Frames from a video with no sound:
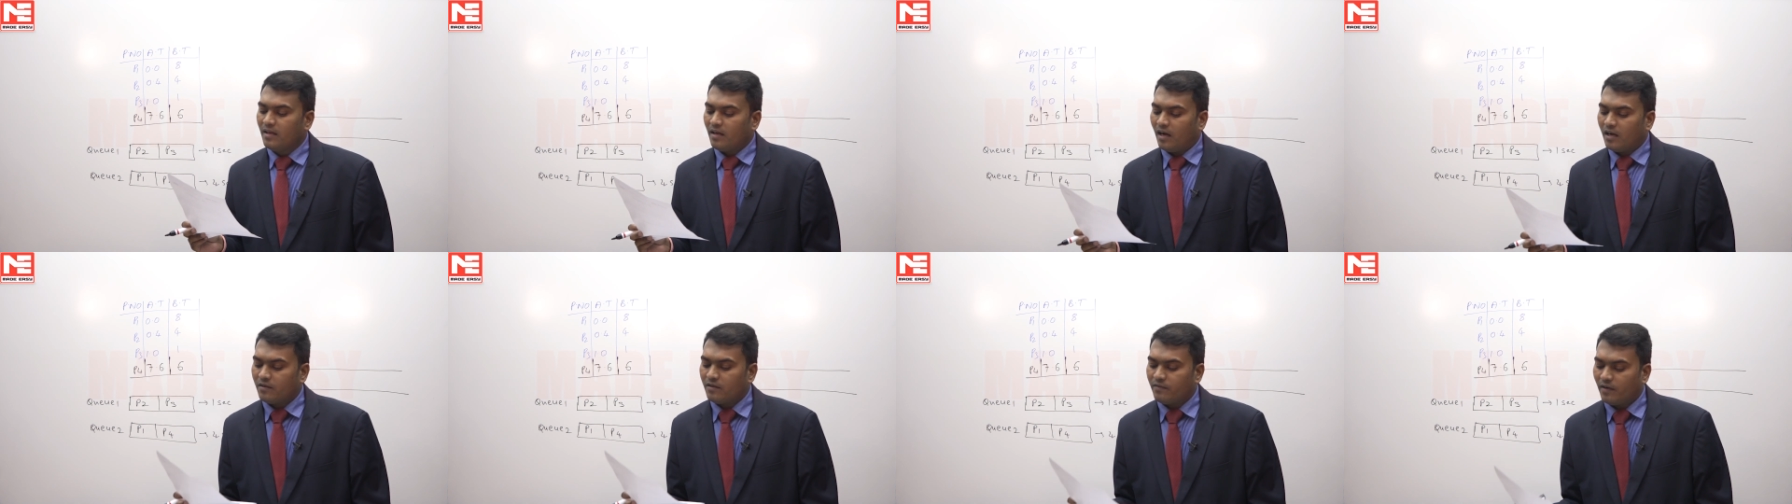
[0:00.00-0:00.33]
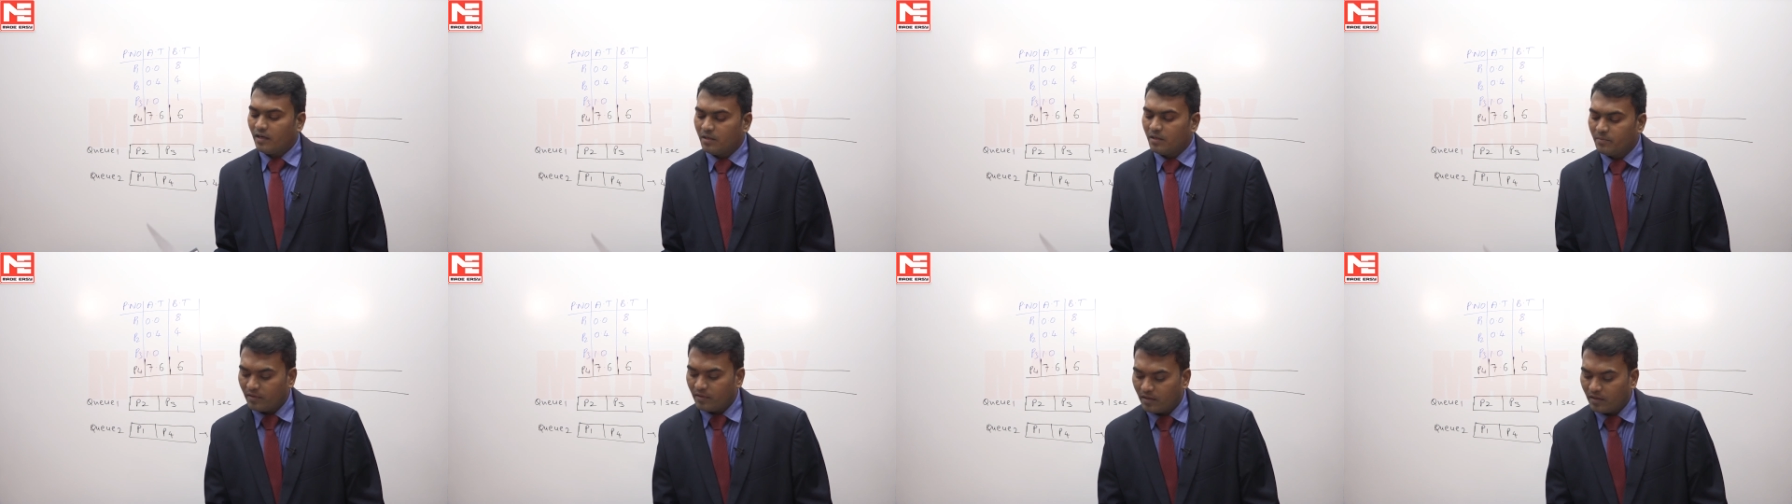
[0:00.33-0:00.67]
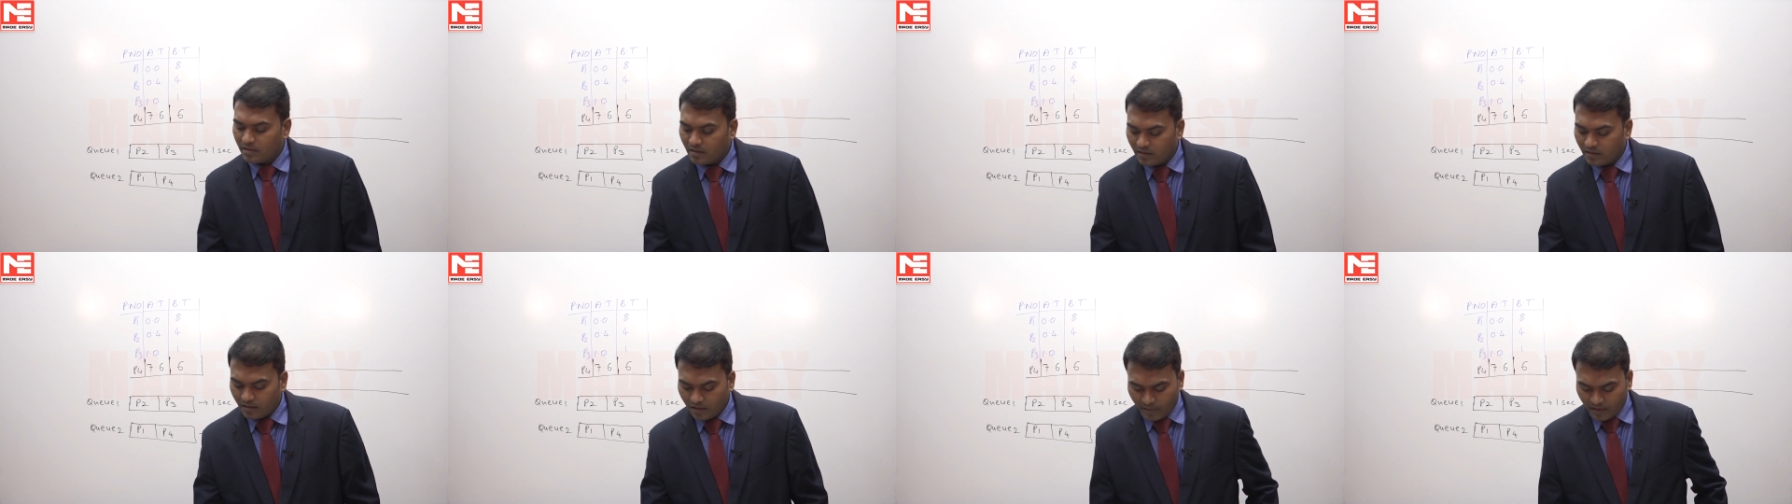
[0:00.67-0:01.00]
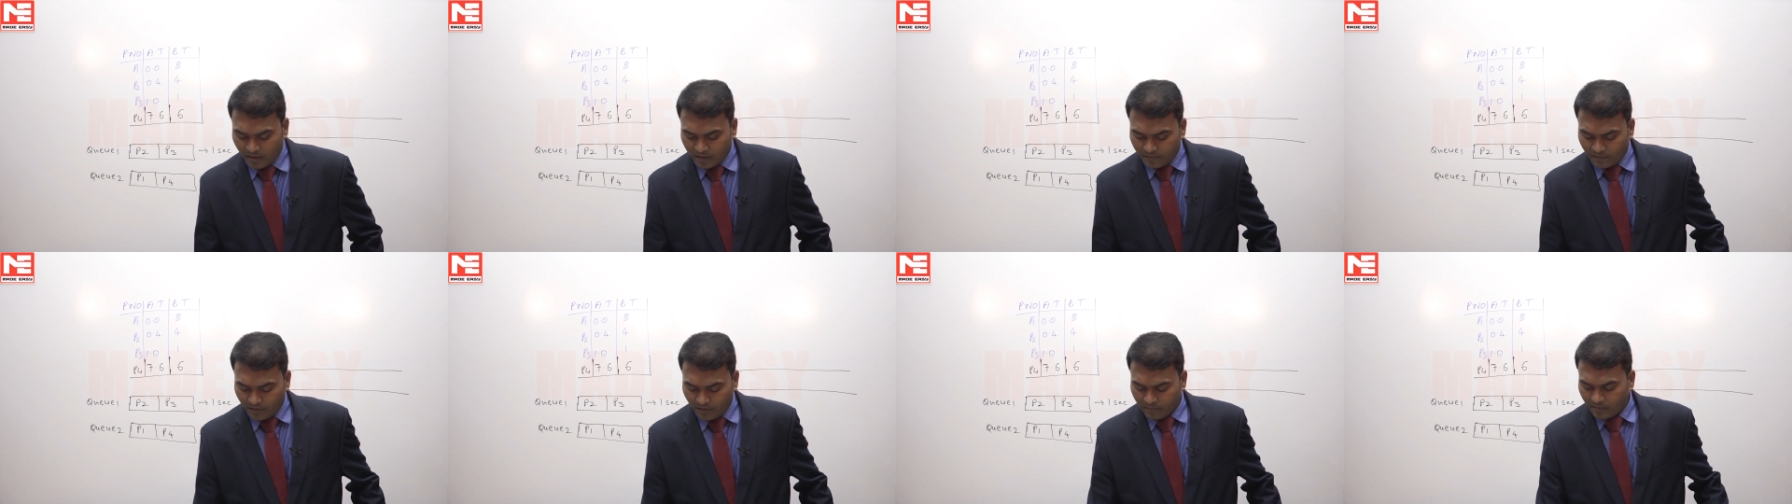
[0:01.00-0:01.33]
and one process
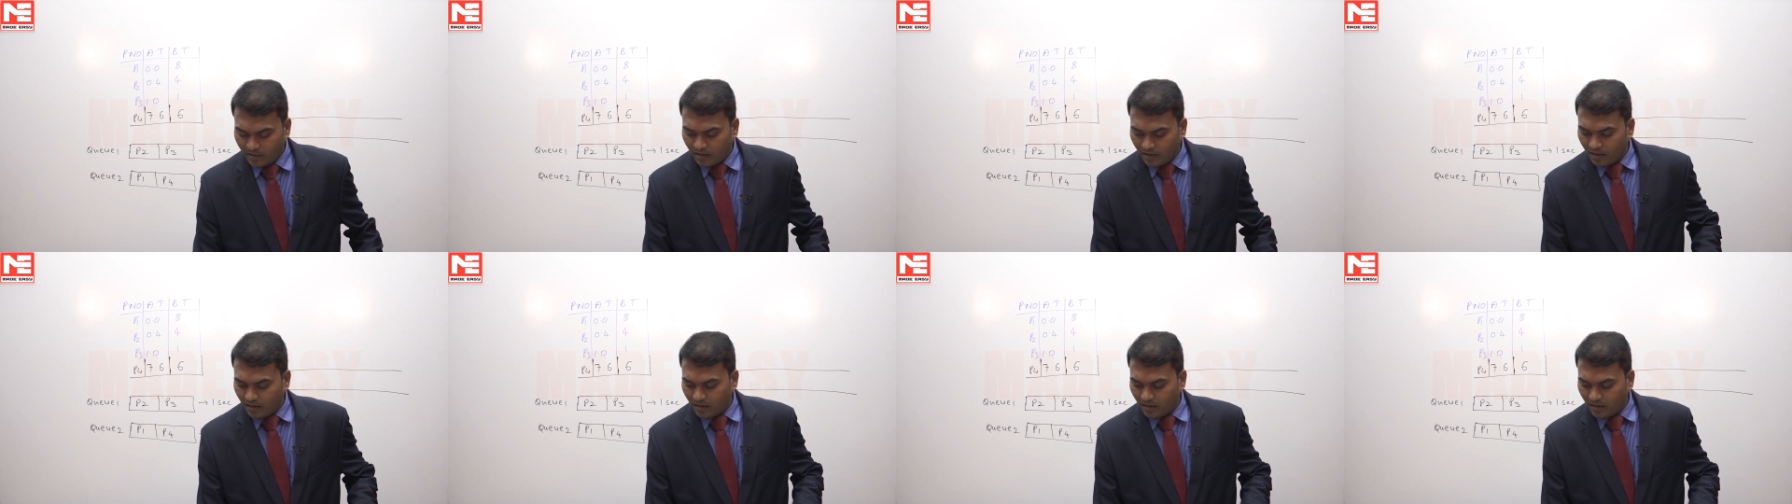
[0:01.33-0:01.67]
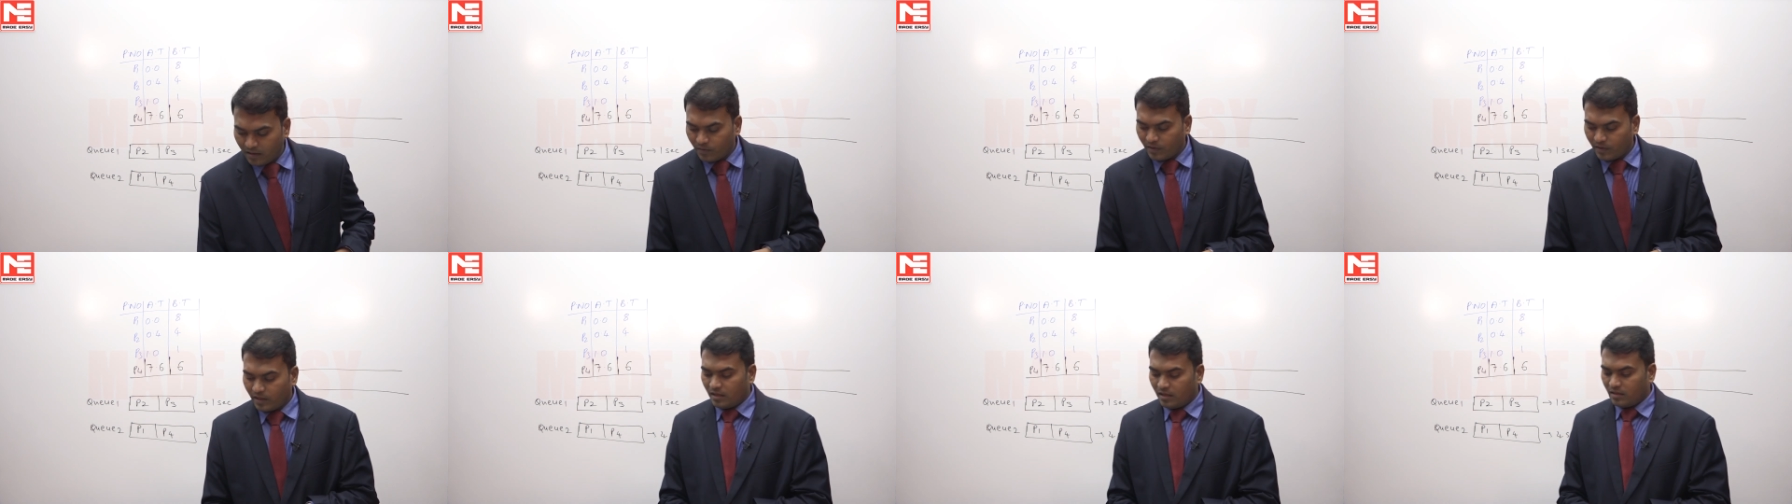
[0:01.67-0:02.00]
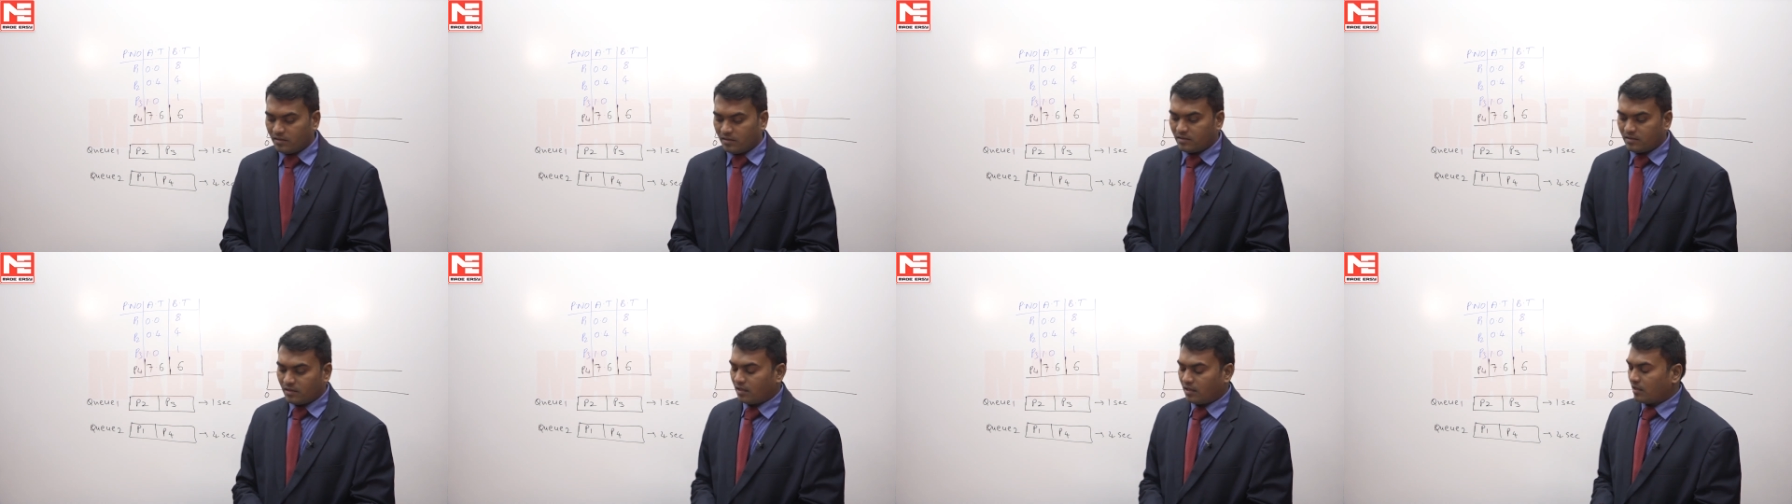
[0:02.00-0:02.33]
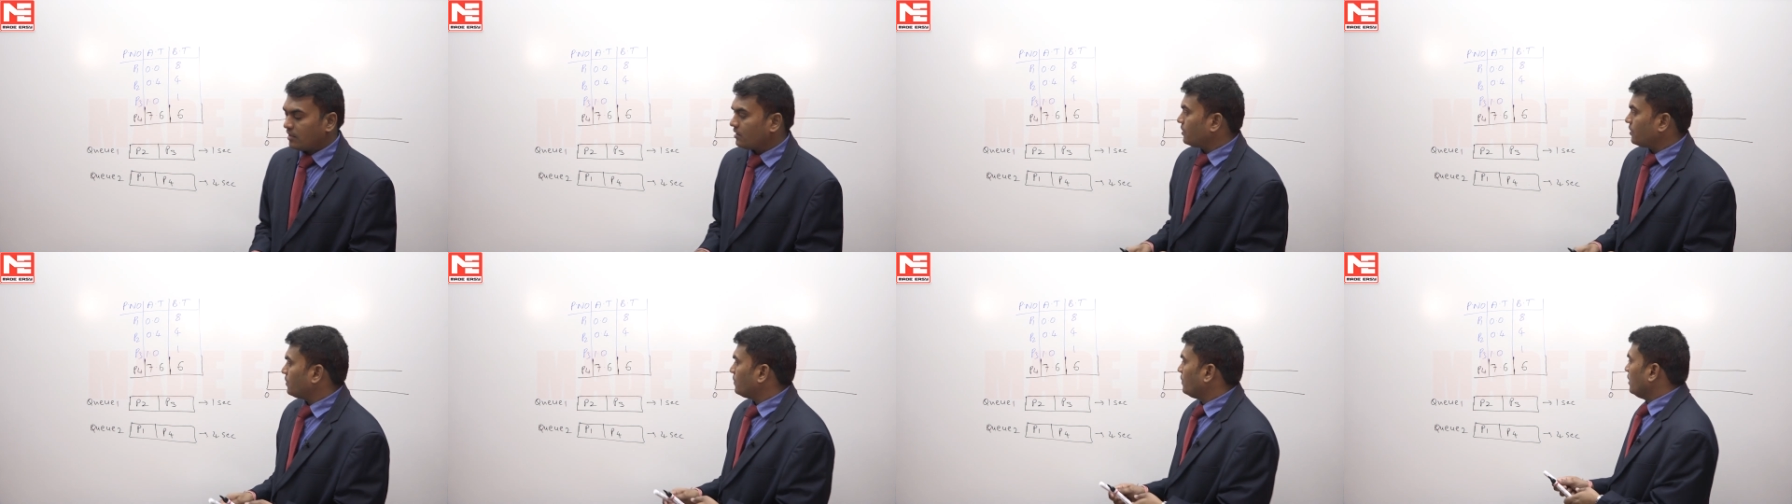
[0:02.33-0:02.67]
dispatched from the okay
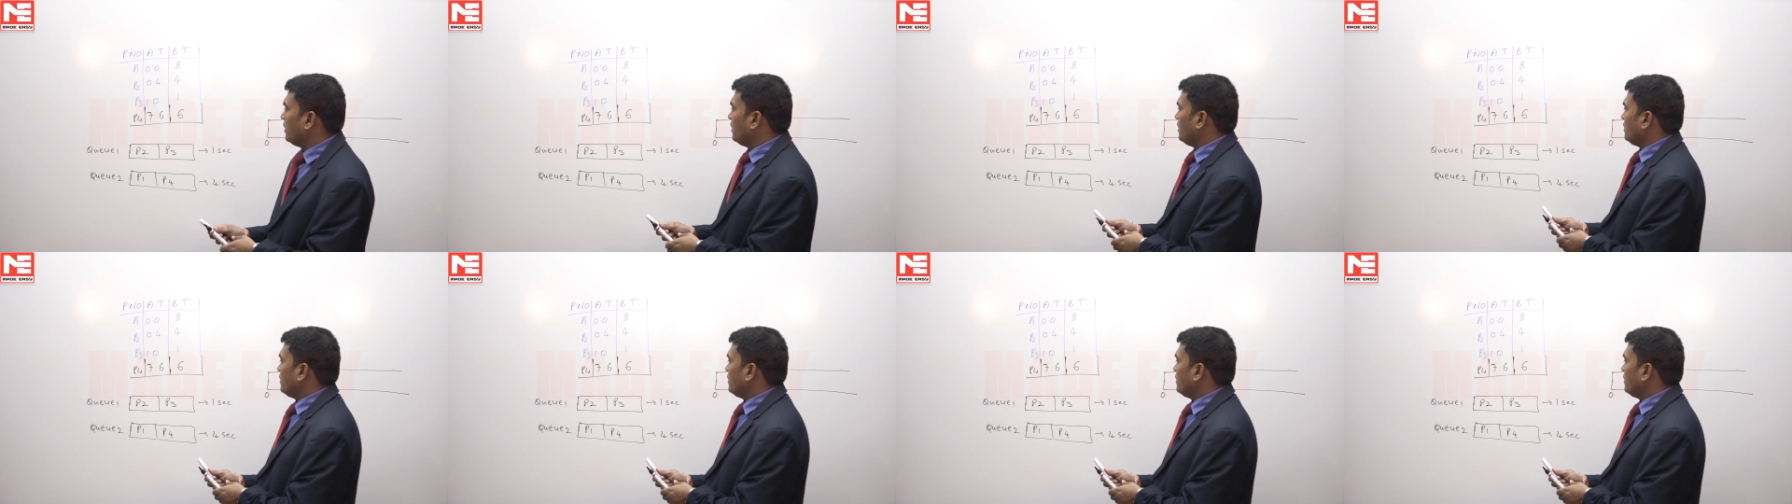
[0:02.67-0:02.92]
second queue